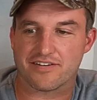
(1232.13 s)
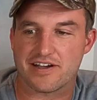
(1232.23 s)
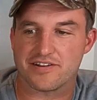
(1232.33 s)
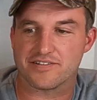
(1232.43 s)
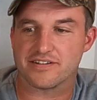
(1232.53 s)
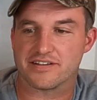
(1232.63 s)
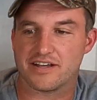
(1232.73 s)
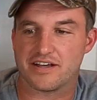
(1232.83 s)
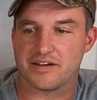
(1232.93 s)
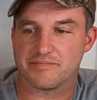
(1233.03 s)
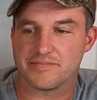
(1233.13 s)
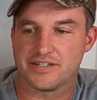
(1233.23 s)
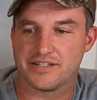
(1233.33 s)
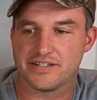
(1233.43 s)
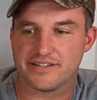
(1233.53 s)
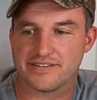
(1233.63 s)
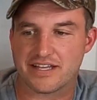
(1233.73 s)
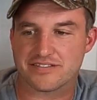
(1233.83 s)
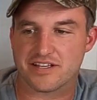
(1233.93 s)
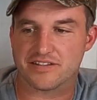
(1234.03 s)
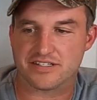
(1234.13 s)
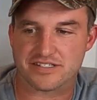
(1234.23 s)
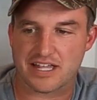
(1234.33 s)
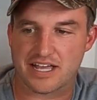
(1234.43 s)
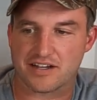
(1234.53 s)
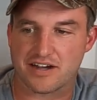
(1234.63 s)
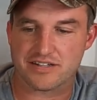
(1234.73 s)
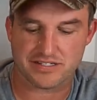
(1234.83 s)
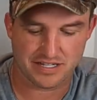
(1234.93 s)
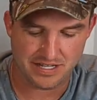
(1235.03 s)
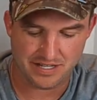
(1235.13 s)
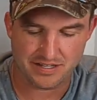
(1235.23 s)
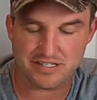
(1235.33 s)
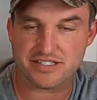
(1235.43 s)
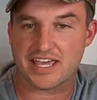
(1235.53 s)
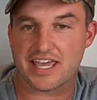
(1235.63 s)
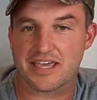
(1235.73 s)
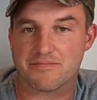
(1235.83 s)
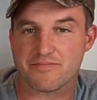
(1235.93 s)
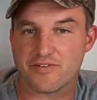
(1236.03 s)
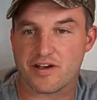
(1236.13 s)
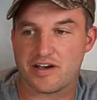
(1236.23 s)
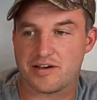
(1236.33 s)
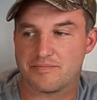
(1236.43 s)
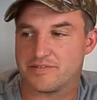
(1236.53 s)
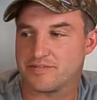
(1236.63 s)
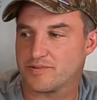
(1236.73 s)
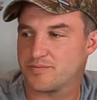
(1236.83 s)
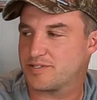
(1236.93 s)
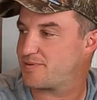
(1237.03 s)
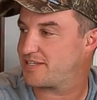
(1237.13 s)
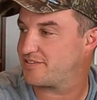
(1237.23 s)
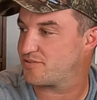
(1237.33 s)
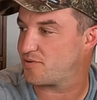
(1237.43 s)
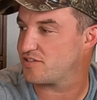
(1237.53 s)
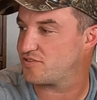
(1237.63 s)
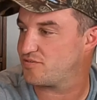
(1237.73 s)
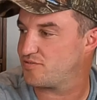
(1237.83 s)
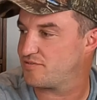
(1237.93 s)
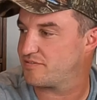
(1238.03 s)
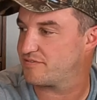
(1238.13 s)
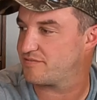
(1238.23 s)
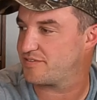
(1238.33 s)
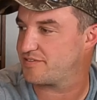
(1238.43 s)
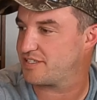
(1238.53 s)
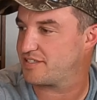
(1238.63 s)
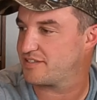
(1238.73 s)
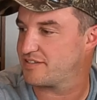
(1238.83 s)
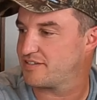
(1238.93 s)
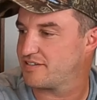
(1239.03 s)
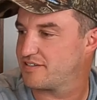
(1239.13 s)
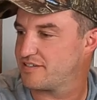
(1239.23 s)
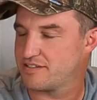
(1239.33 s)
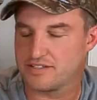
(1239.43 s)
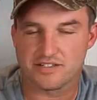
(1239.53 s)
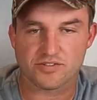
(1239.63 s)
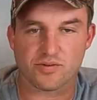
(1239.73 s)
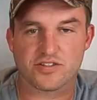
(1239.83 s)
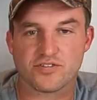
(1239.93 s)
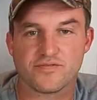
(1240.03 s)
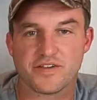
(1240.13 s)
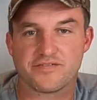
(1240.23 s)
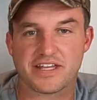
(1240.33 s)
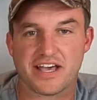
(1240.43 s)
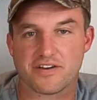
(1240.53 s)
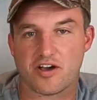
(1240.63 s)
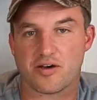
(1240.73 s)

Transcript: around um, and test all these slot cars. This came from what did we spend? Twenty two. Twenty two fifty. Yep. 2250 out in